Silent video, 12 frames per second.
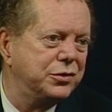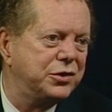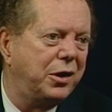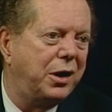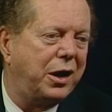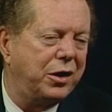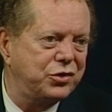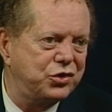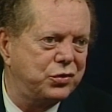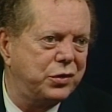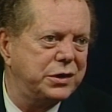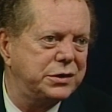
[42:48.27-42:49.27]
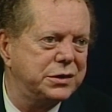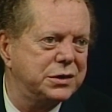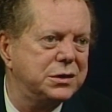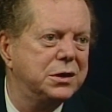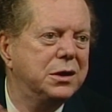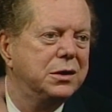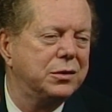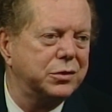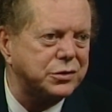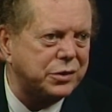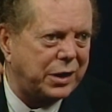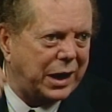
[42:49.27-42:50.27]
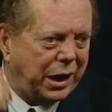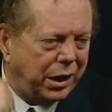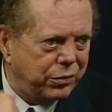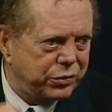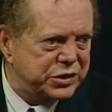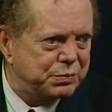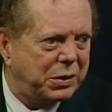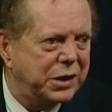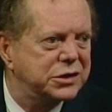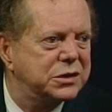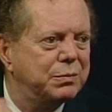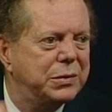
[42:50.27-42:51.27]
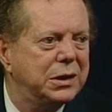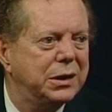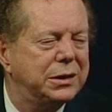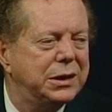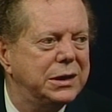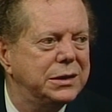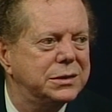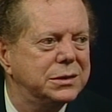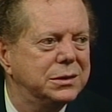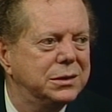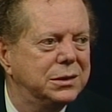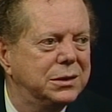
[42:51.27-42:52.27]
Those are our choices. Those are our responsibilities.